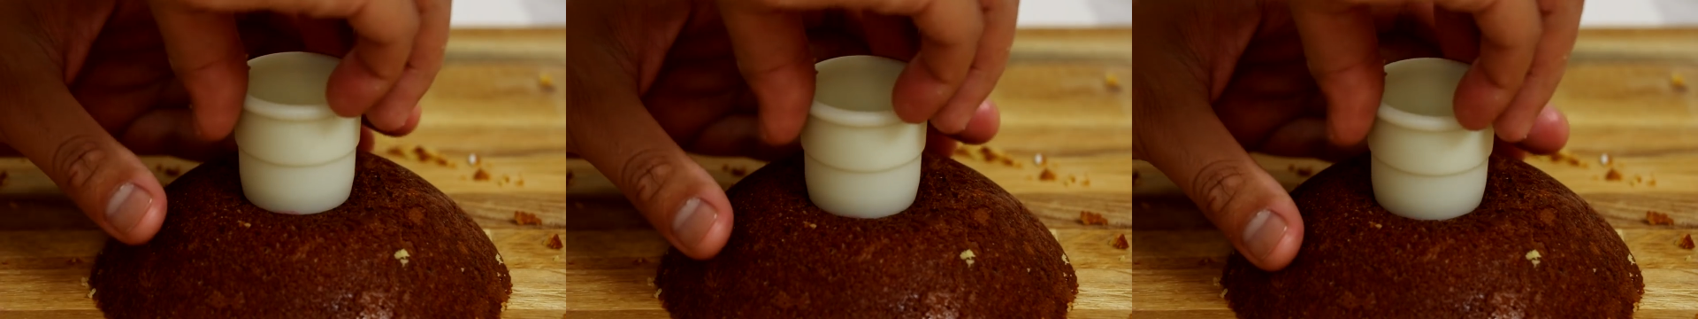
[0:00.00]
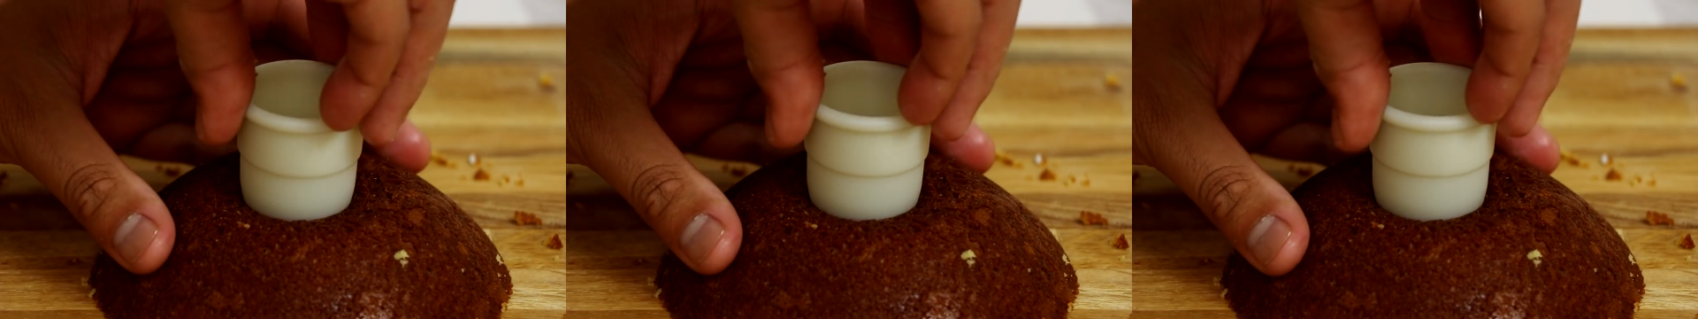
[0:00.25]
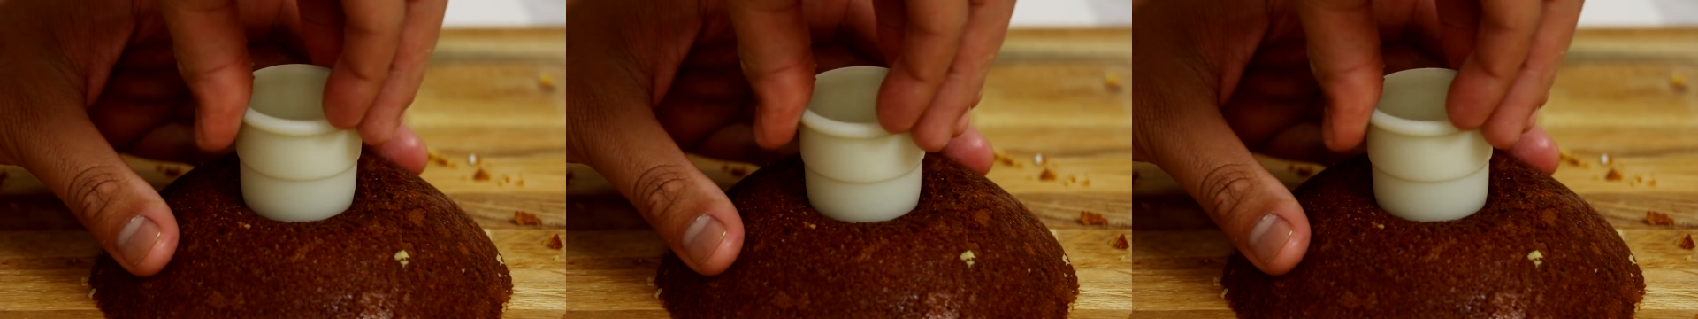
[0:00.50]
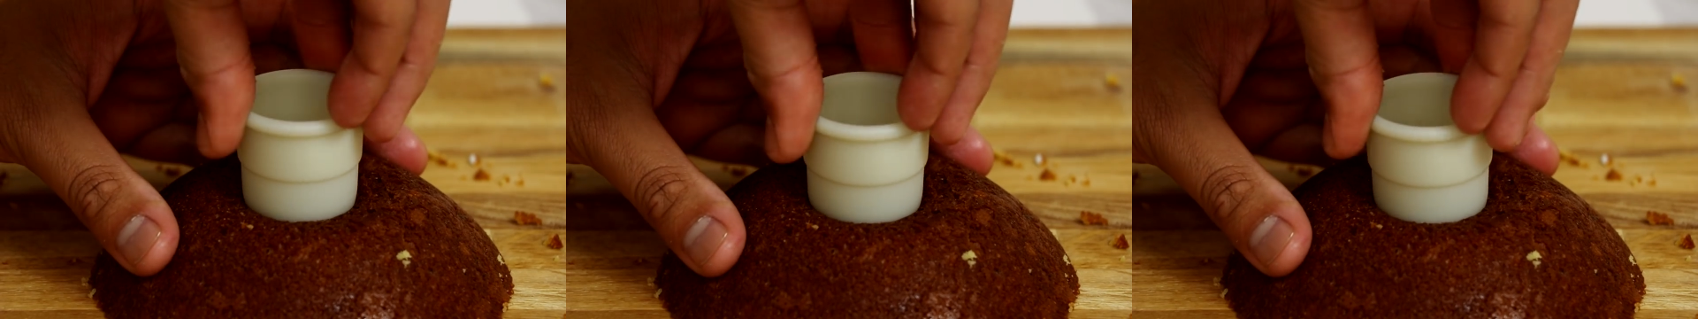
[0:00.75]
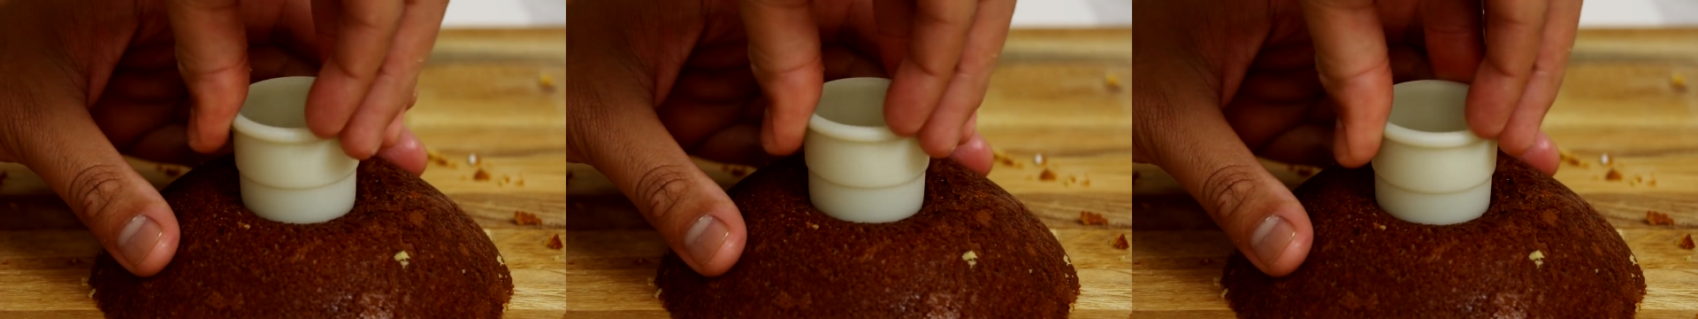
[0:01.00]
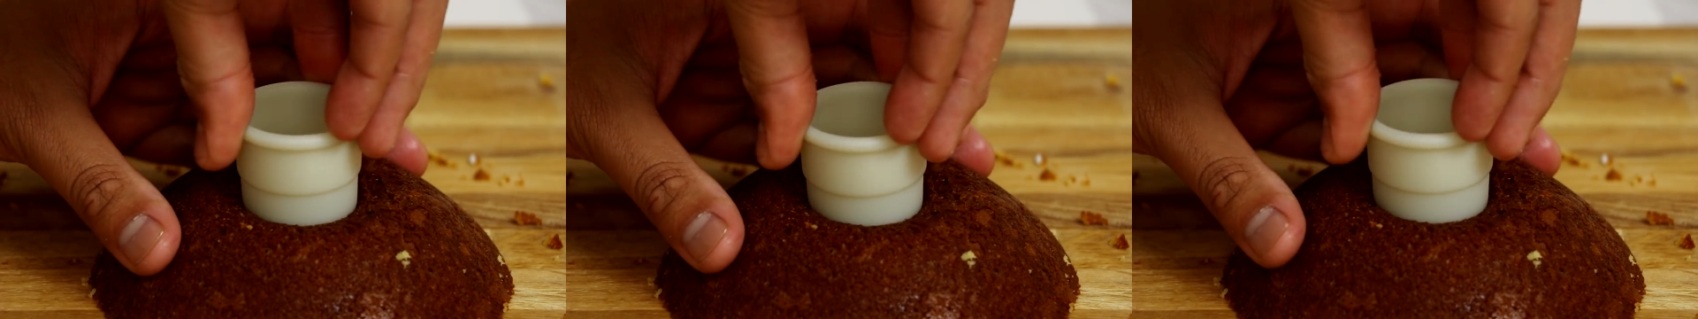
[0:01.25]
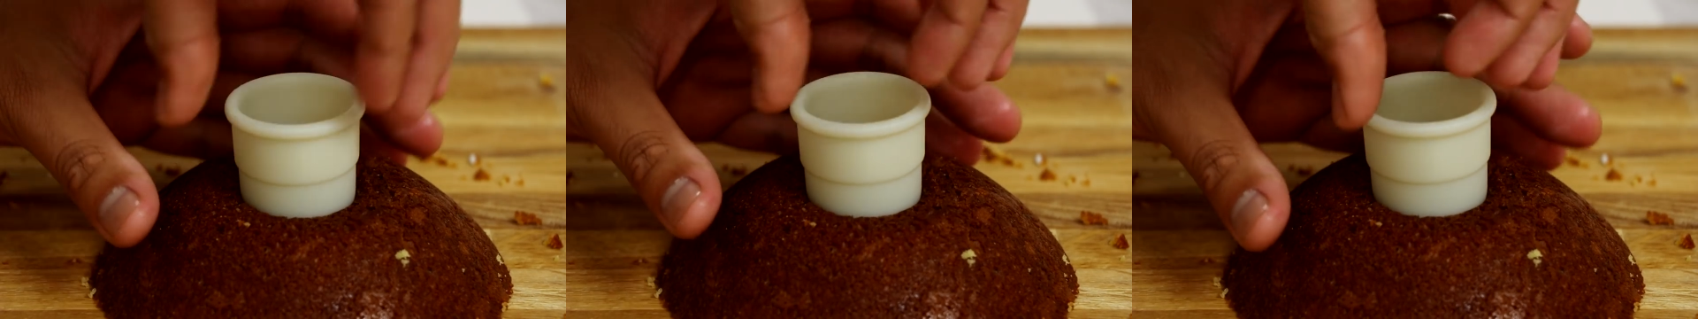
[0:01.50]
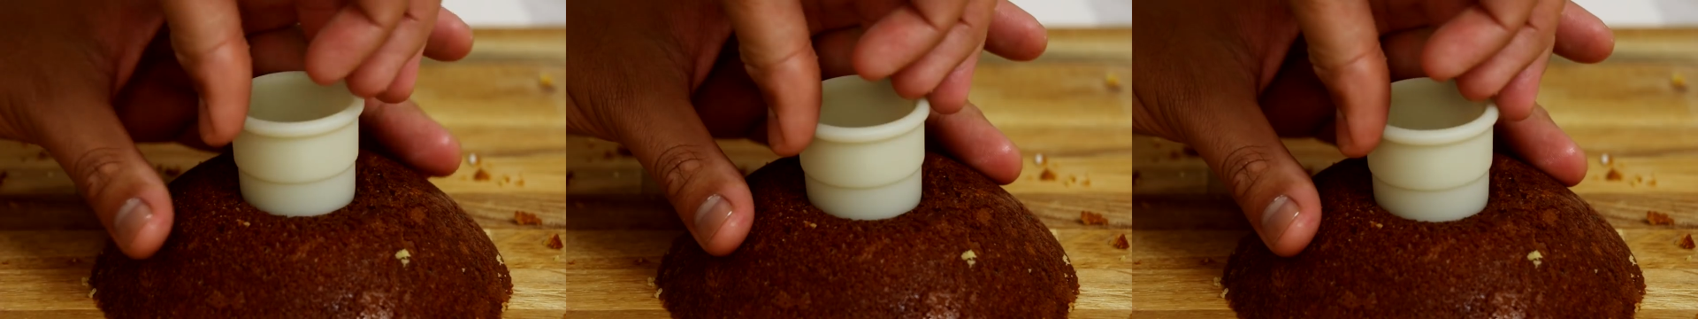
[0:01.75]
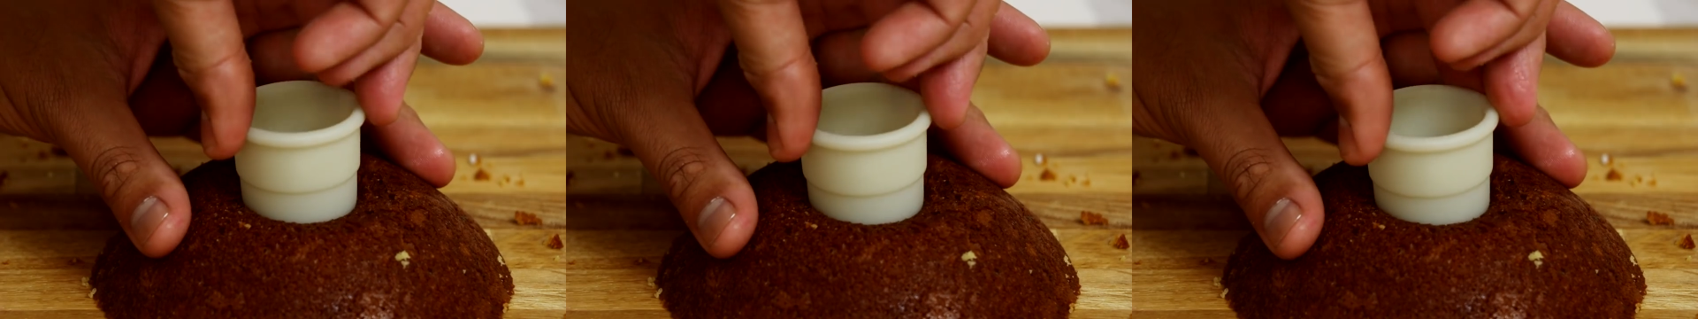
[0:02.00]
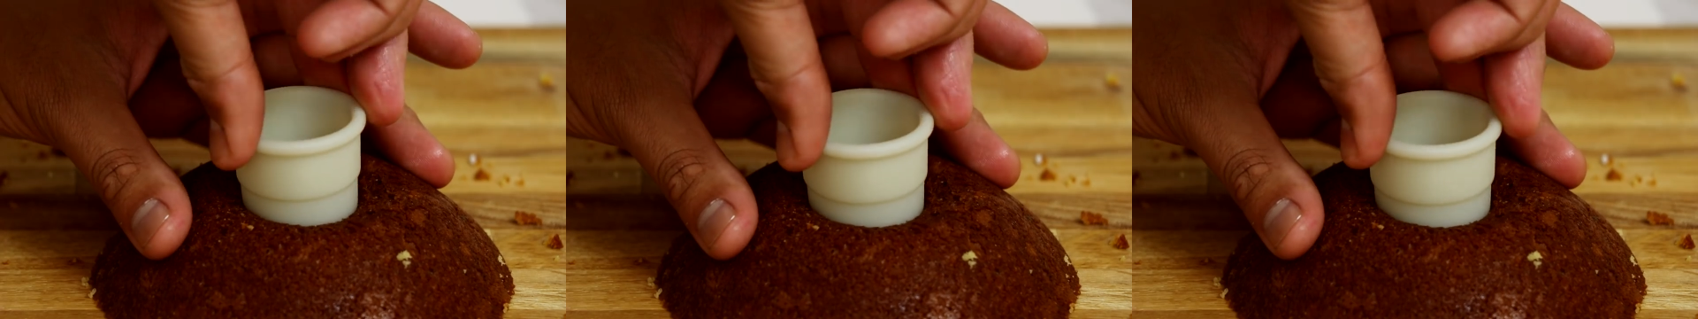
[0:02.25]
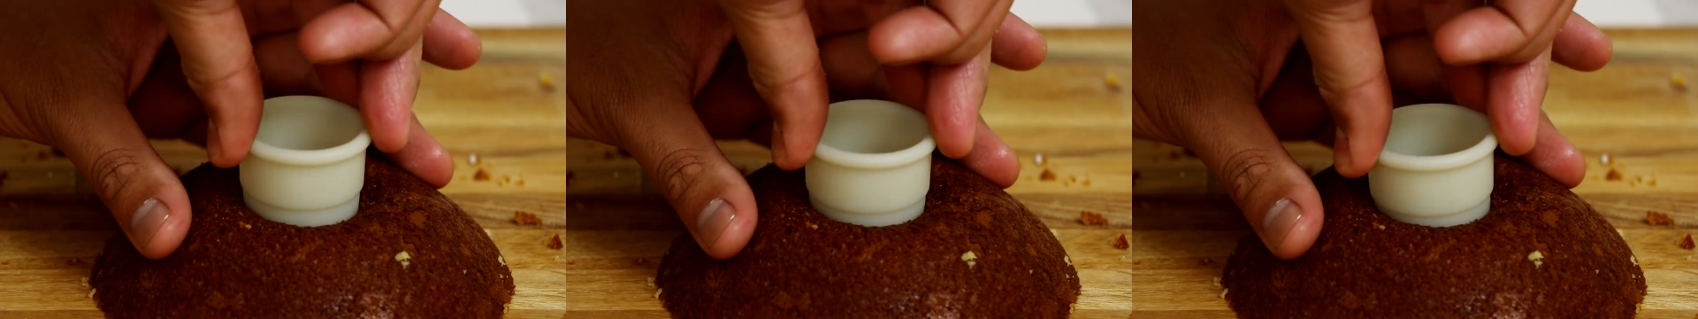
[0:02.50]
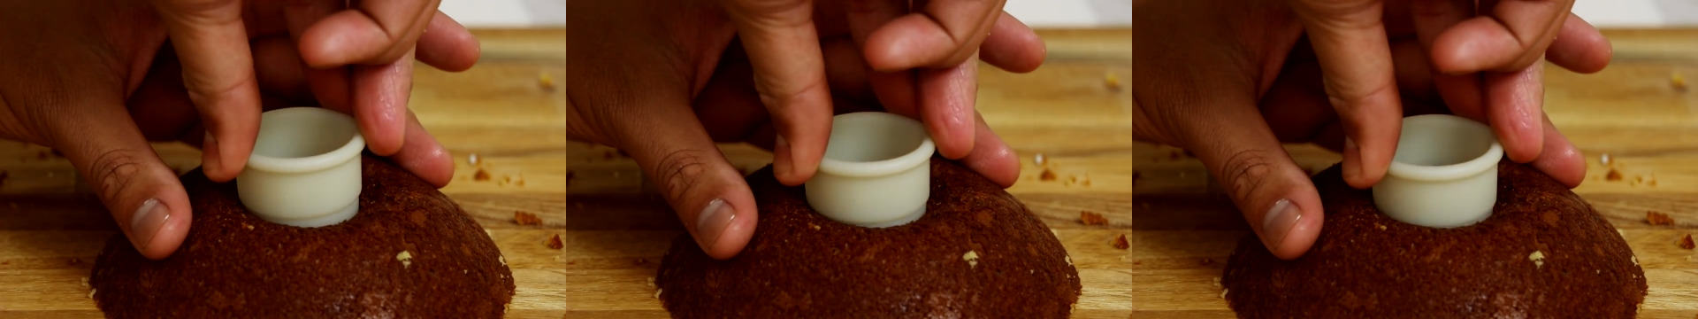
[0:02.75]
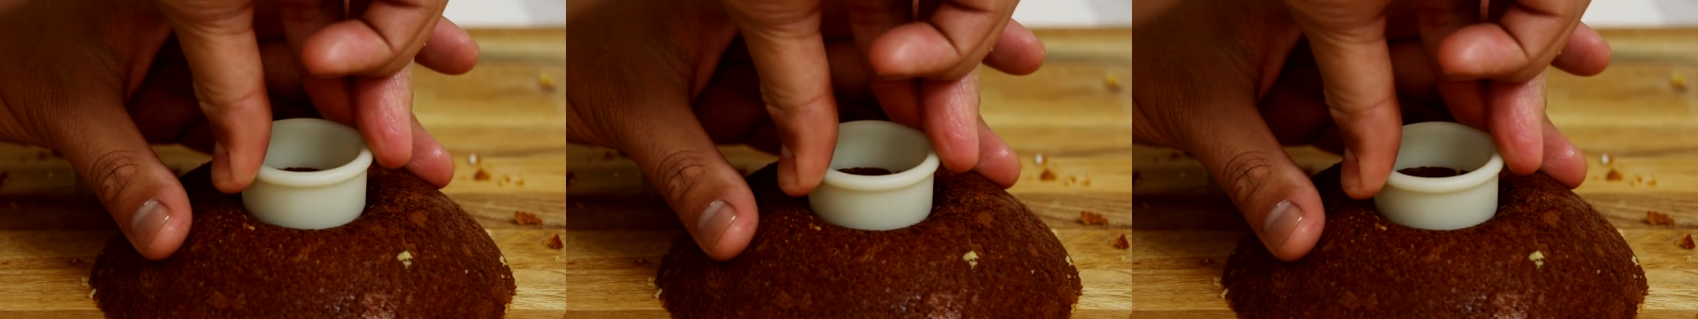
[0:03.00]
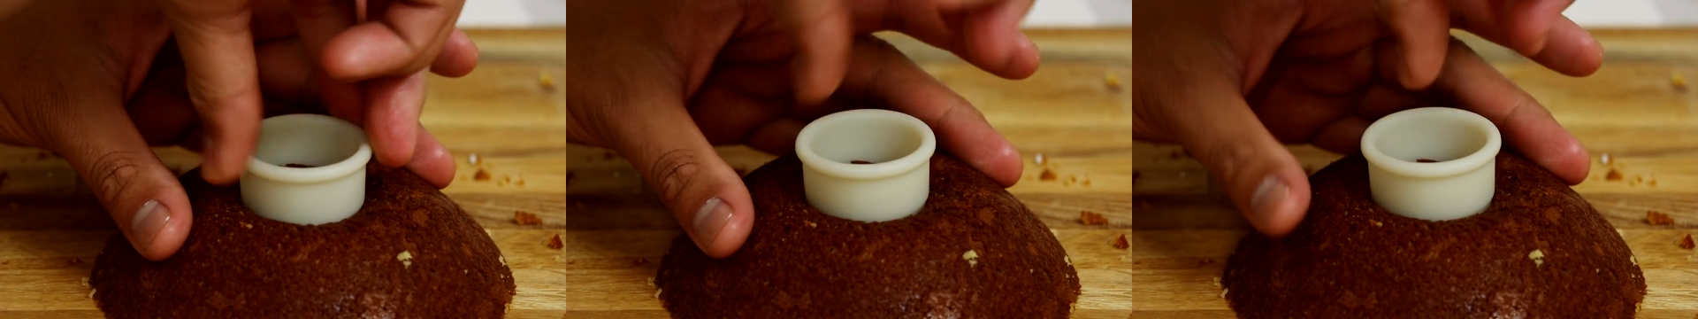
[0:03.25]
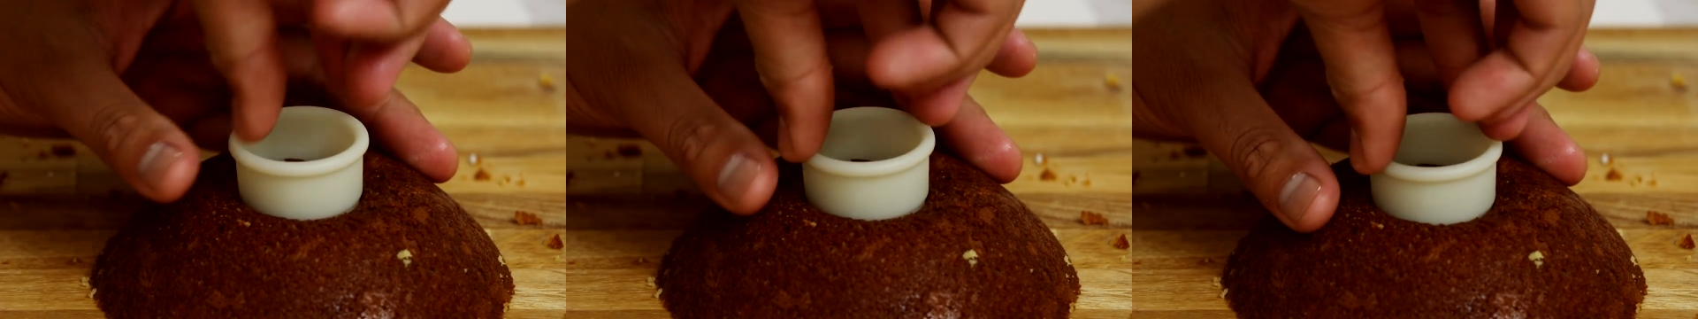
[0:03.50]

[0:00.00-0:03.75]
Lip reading: Nobody's mouth can be seen.